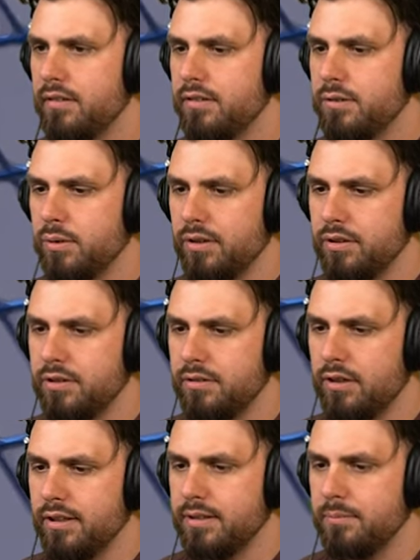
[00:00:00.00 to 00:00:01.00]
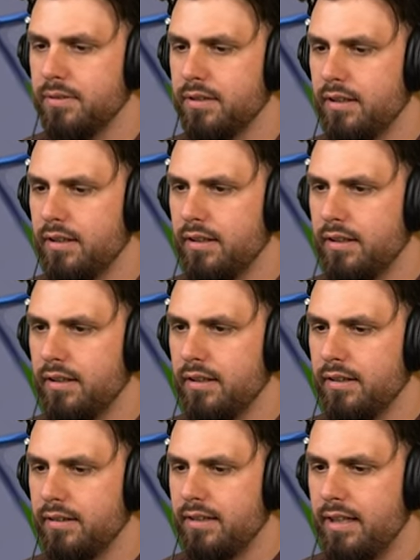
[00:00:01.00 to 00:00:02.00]
Storage. Awesome.
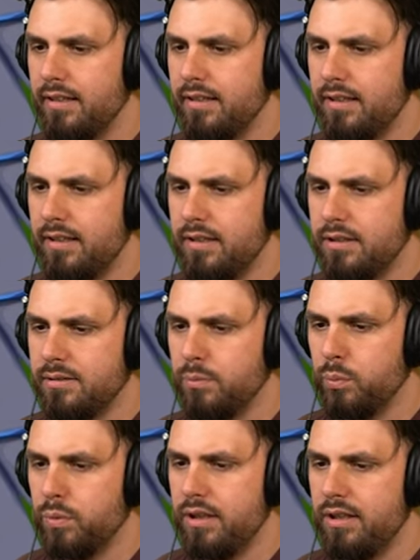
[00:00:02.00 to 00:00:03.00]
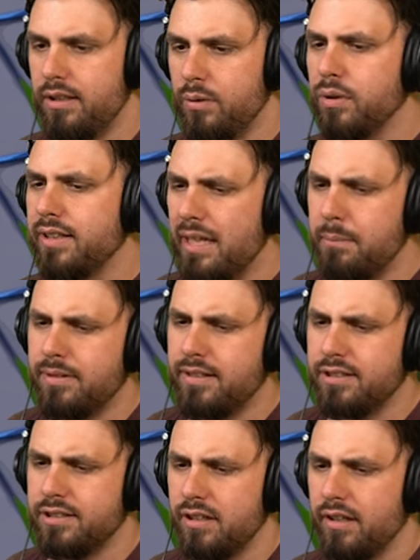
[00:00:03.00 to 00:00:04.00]
Uh, take these. We, we'll keep
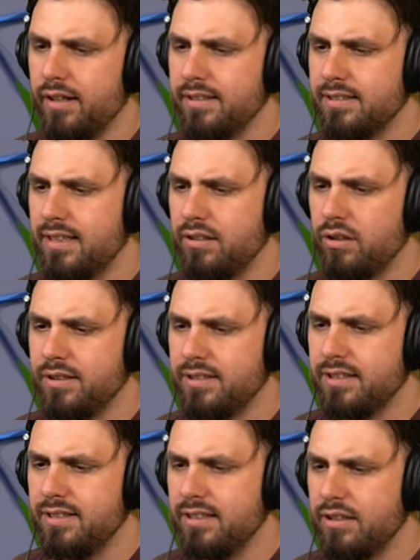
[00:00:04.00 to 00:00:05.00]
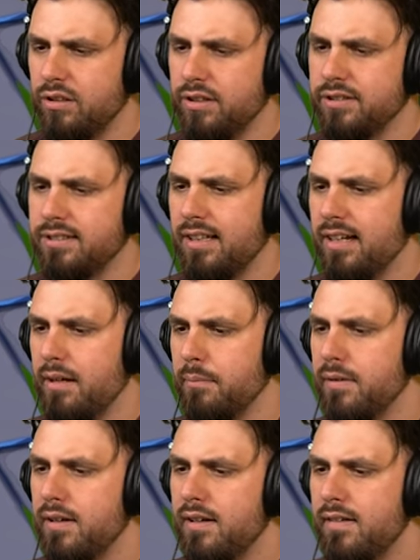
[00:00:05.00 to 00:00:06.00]
this on us. Get all the seeds, get all the
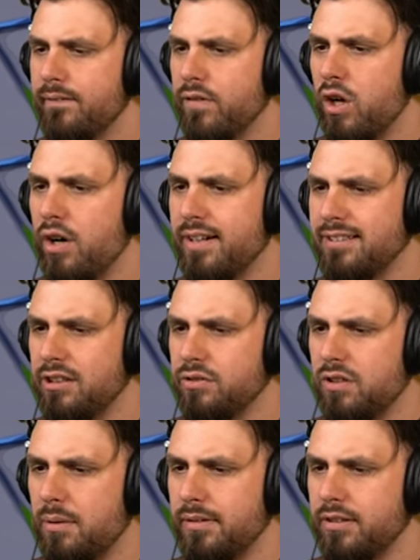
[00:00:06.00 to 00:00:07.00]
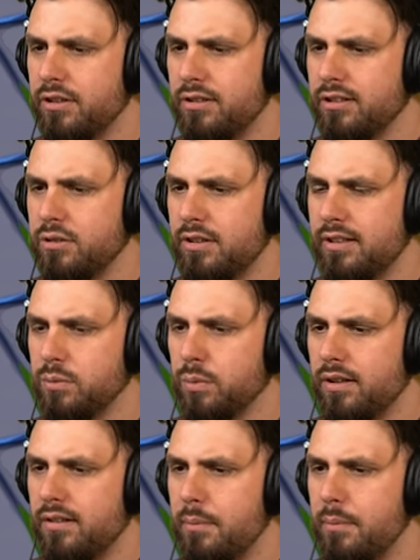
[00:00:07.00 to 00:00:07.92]
slime. Honestly, the raw materials as well.